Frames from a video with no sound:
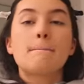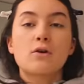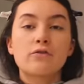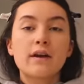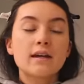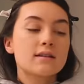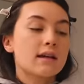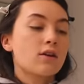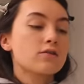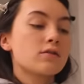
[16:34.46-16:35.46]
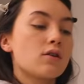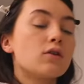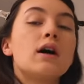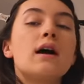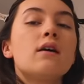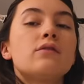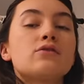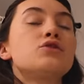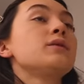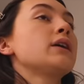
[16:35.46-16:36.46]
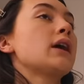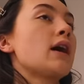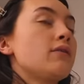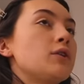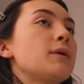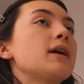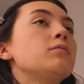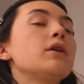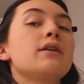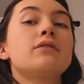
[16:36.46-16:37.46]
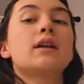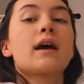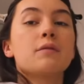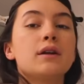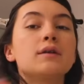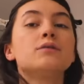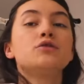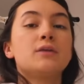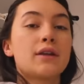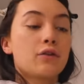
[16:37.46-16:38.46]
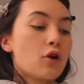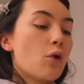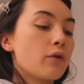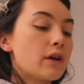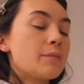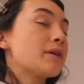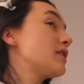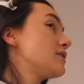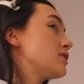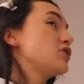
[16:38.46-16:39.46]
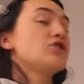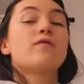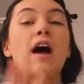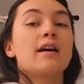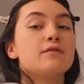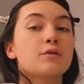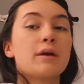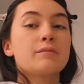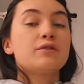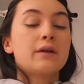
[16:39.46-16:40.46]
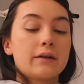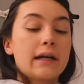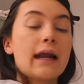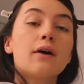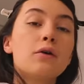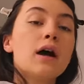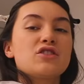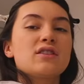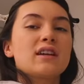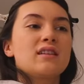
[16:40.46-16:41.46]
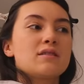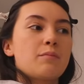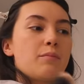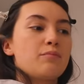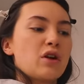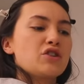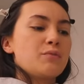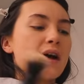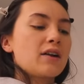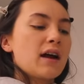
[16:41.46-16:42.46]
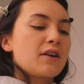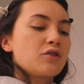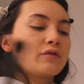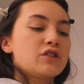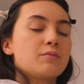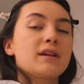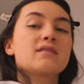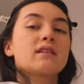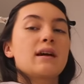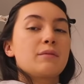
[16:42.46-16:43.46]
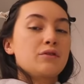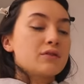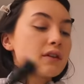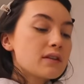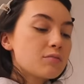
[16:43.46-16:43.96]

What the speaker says: perfect. And also, if I was doing like a heavier makeup look, I feel like I would do another coat of it. But this is fine for what I'm doing right now. Just like this brush better. I don't know if it's just because like I'm used to this